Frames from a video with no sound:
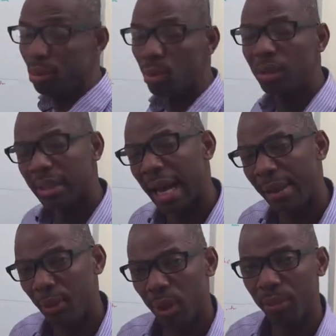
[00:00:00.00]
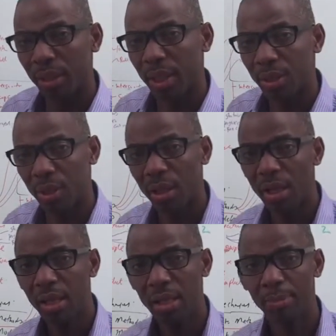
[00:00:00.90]
pull type communication.
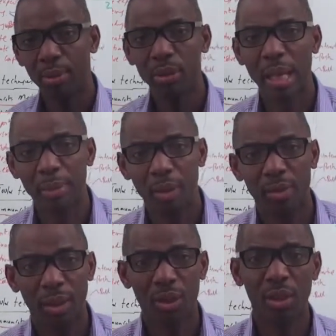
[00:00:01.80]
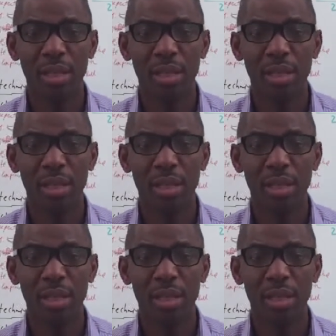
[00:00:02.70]
The pull type communication